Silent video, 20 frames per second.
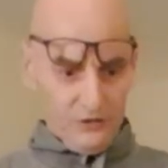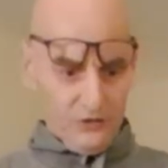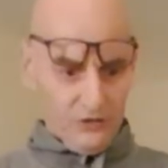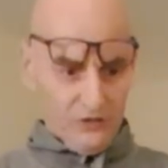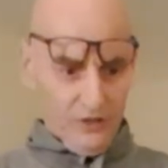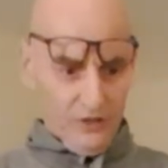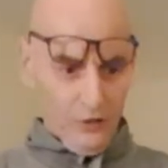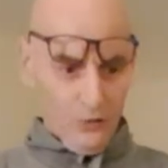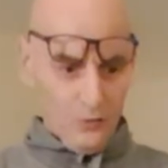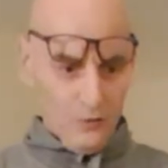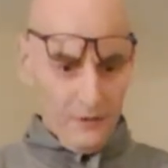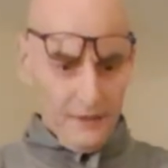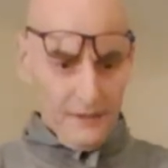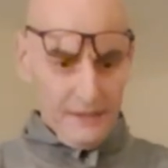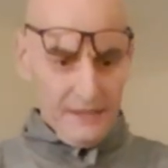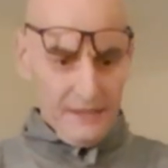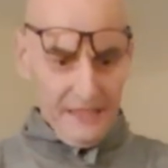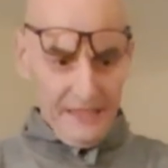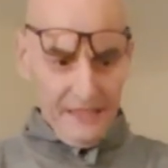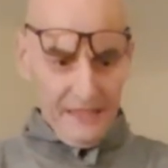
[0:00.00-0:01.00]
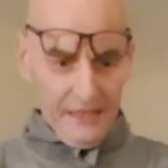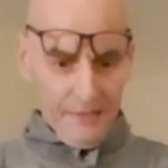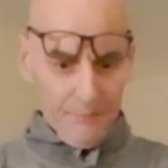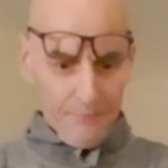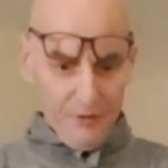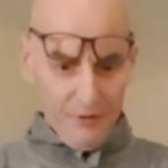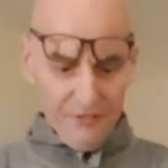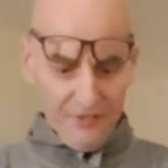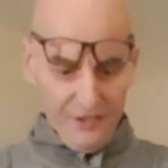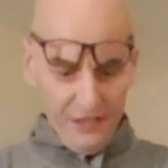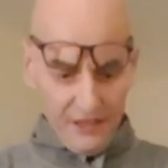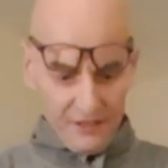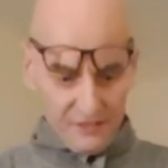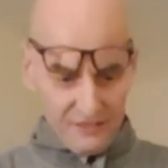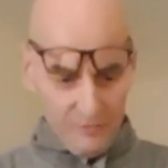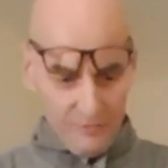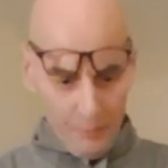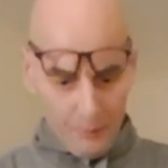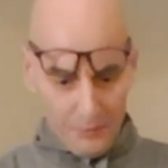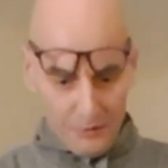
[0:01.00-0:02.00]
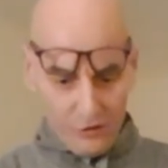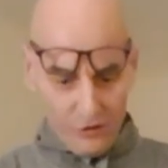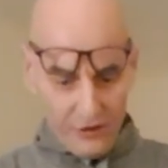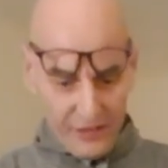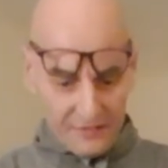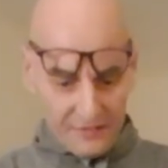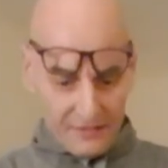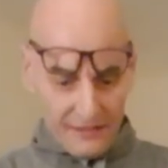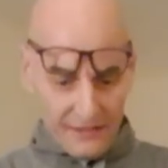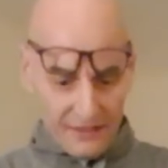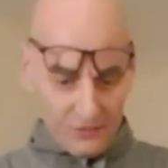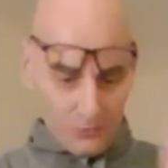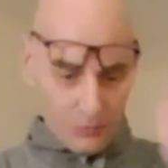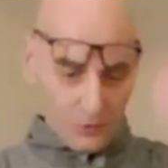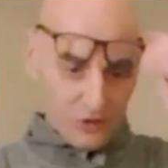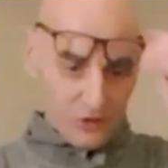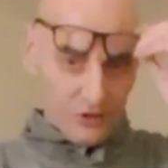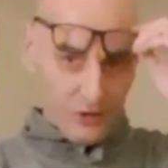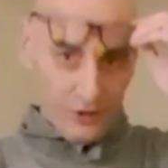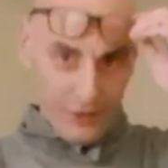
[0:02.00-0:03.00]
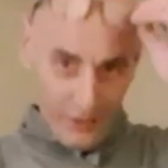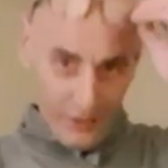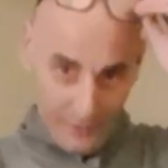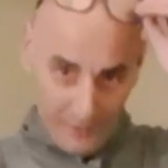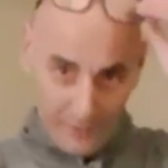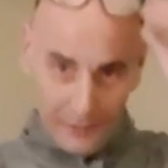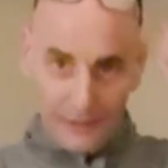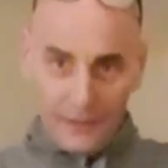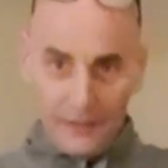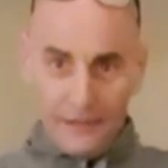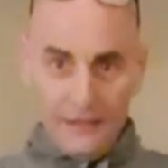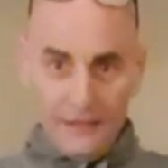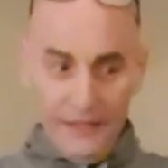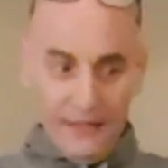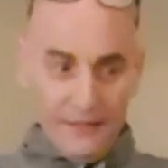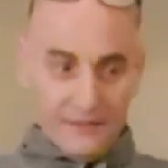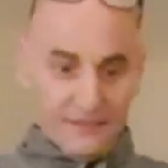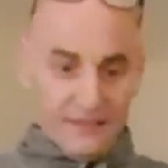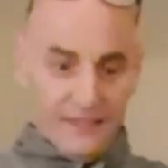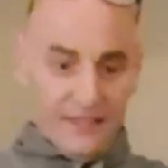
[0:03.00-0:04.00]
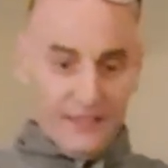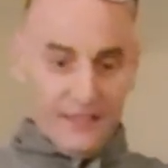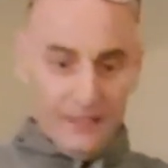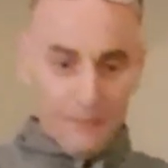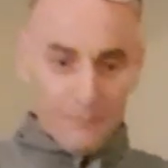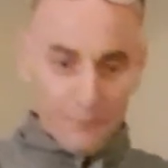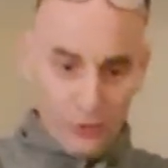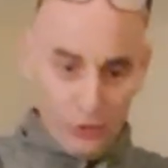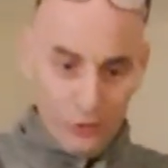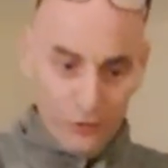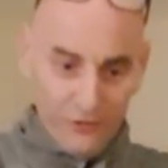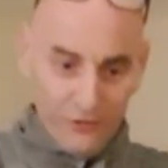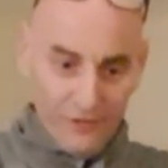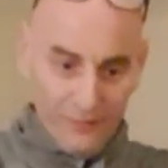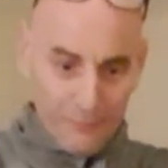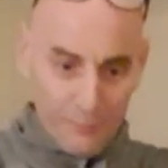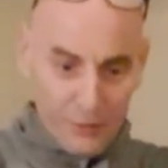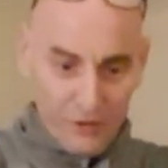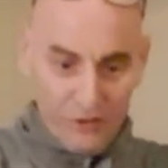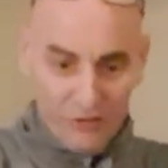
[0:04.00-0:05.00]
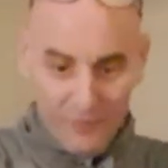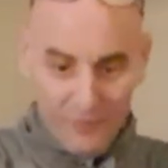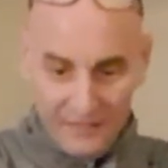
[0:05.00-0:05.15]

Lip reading: So, but if you'd like to see me progress as a wood turner and improve my